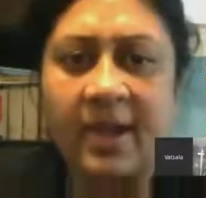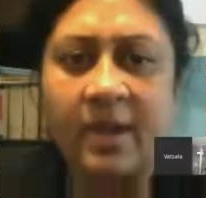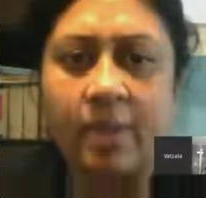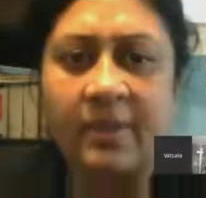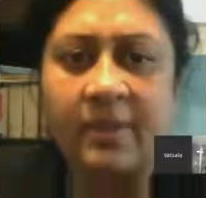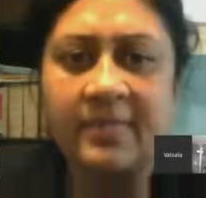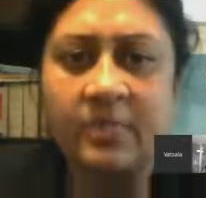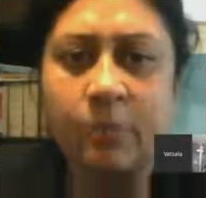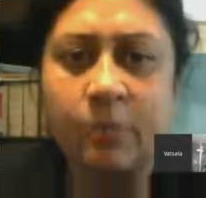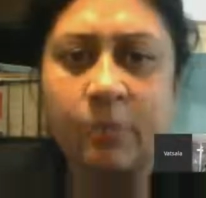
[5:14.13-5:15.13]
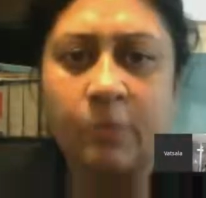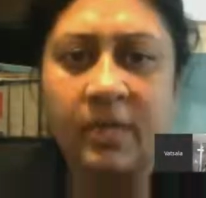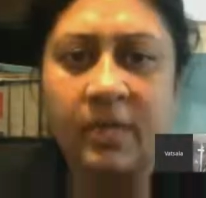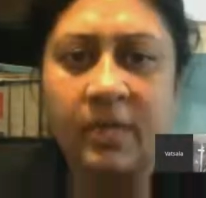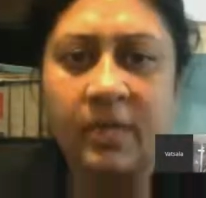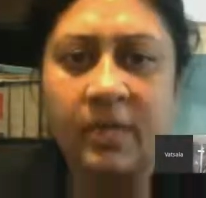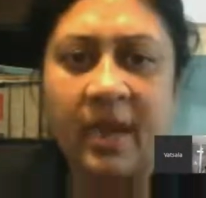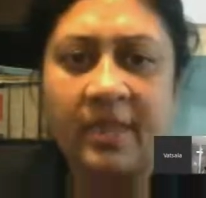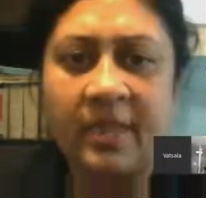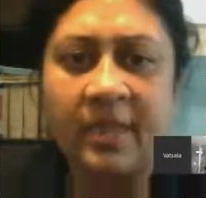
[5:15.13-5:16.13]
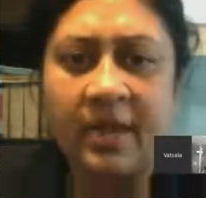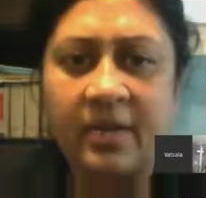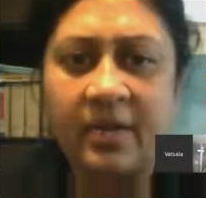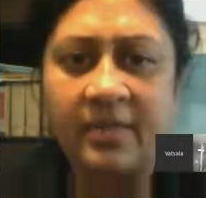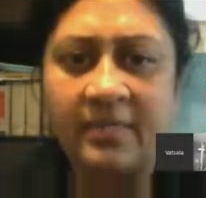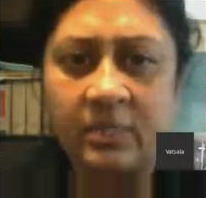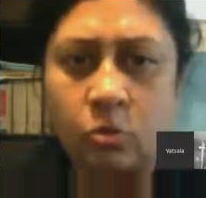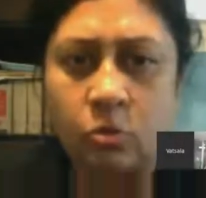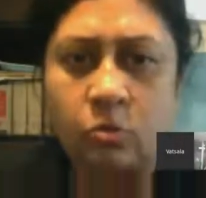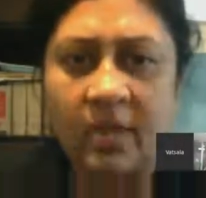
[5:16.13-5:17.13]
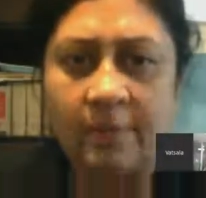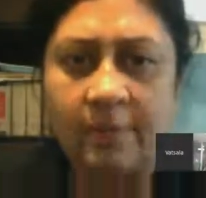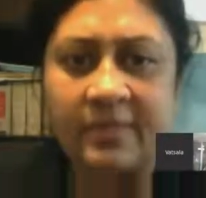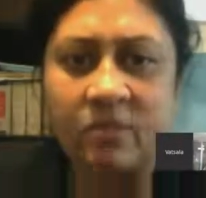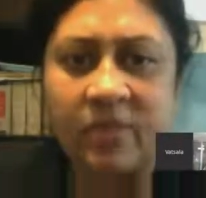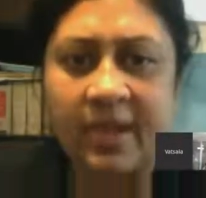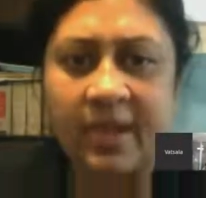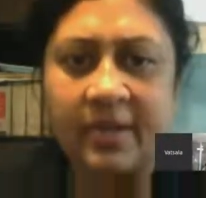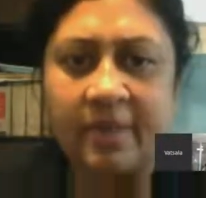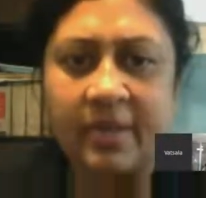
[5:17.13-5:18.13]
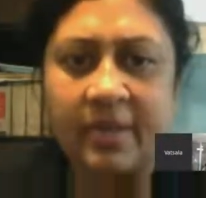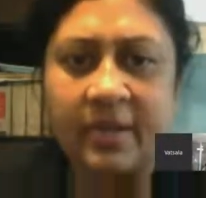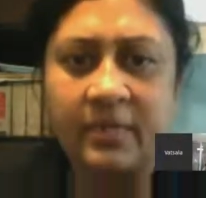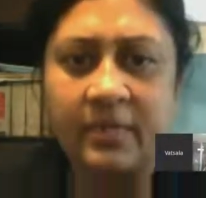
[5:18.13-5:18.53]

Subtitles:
abuts his property, and the entrance is through that piece of land. Am I right?